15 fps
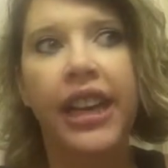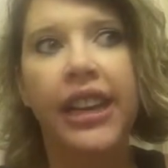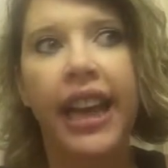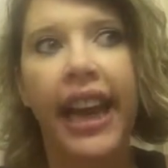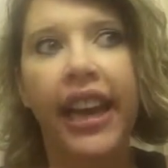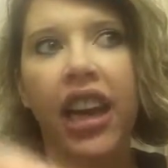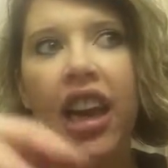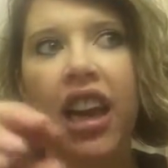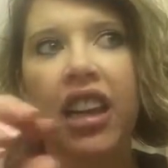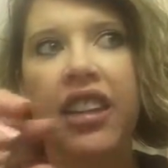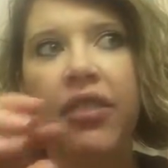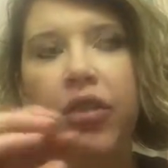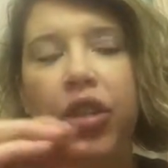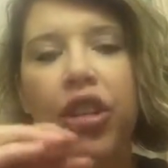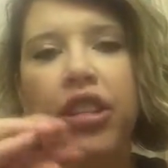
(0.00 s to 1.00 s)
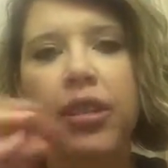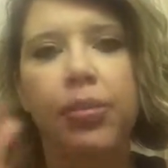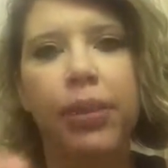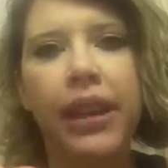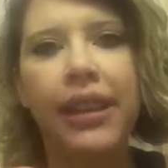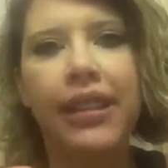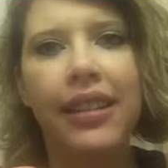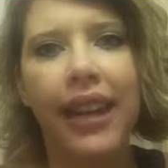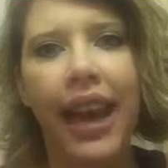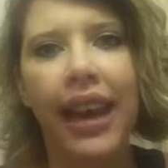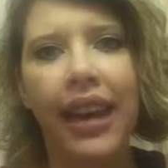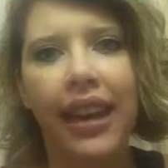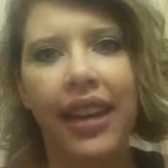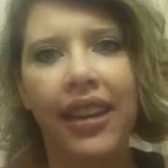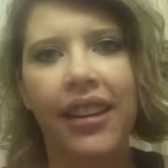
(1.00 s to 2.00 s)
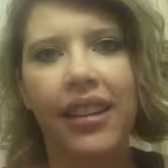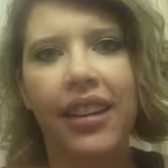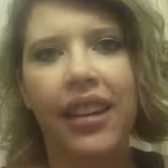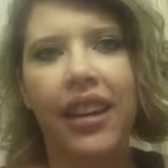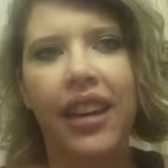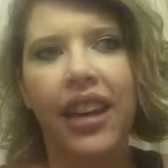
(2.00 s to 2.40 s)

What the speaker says: Like for a split second,